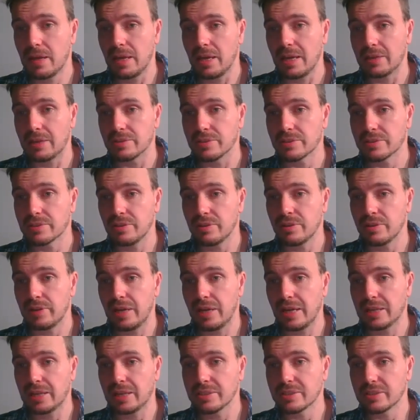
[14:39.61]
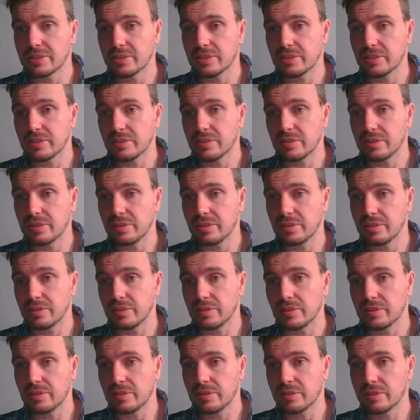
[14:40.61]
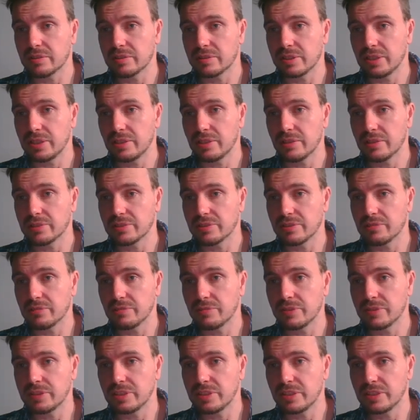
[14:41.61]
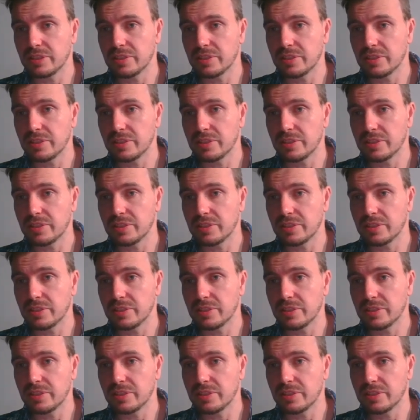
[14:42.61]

And so as t goes to infinity,